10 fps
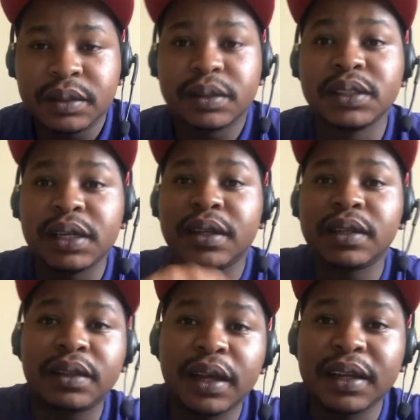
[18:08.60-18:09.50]
These are
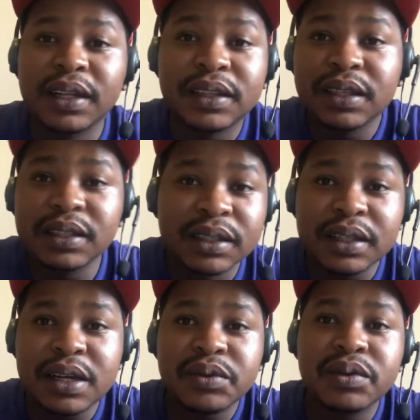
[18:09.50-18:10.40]
the real things
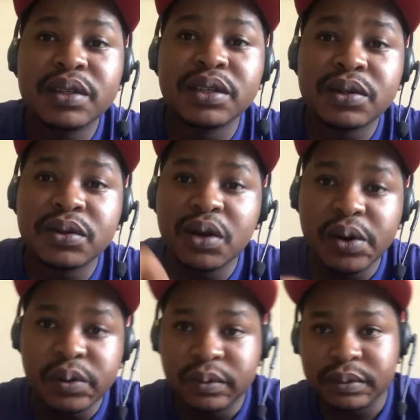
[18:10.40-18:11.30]
that you need to
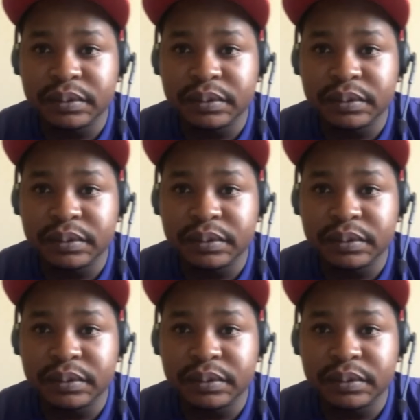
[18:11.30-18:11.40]
know